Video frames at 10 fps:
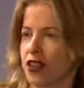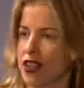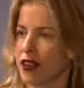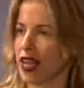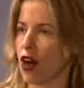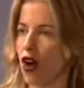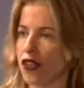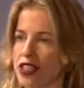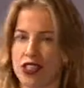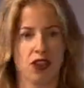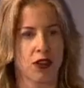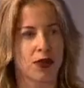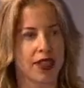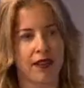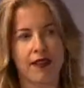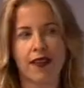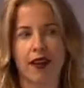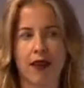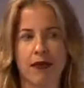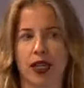you know, like all these terms sound
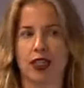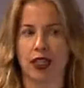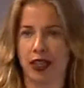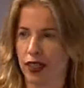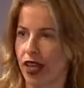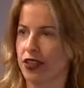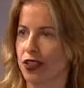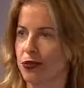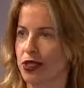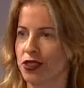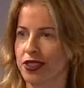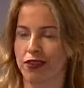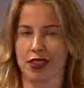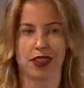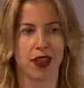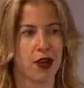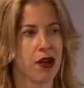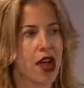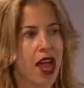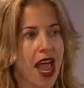very much like a lot of terms used in San Francisco,
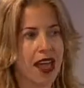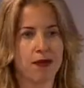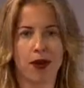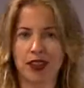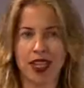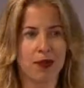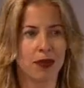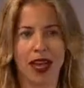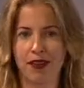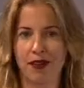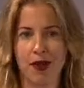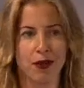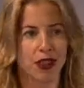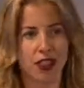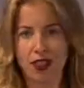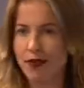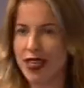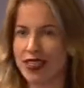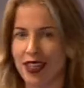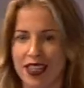and multi-platform, which to
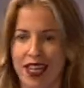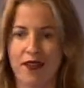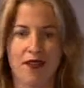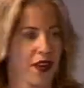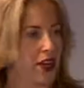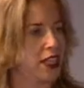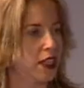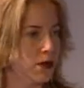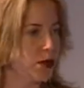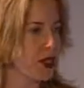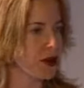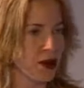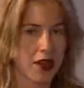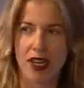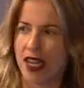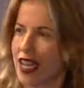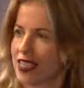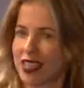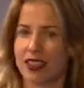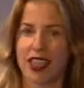me sounds like a very clumsy word.
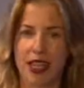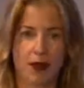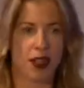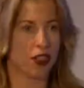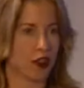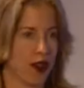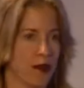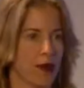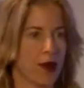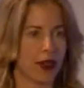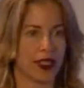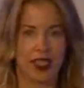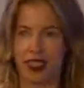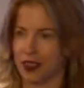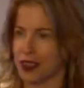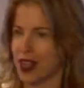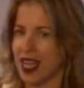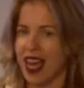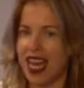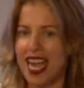Sounds like I'm gonna trip, I'm always in heels. So I
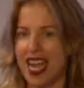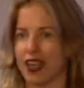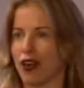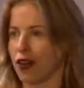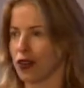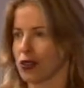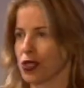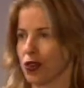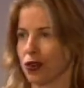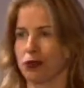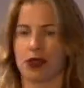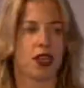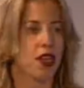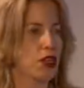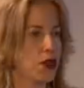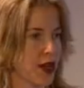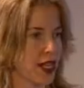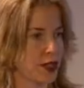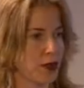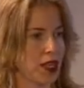kind of hate all those terms,
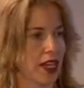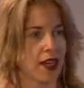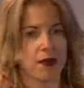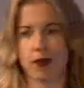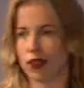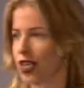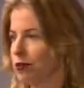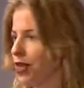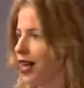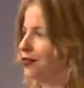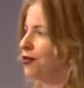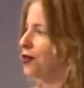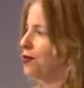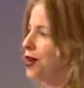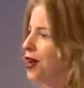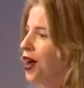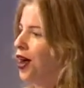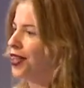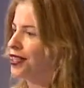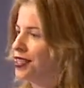transmedia, multi-platform,
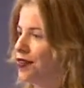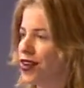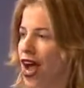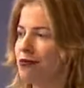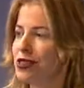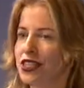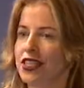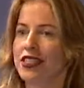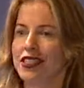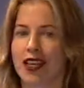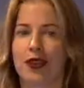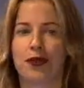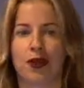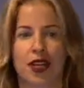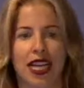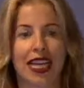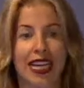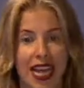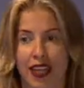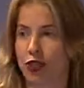all that stuff. And I'm just gonna say the word
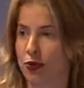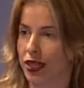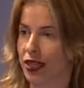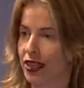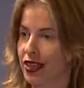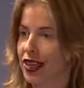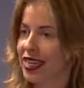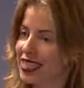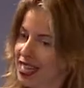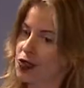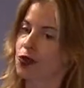engagement, because that's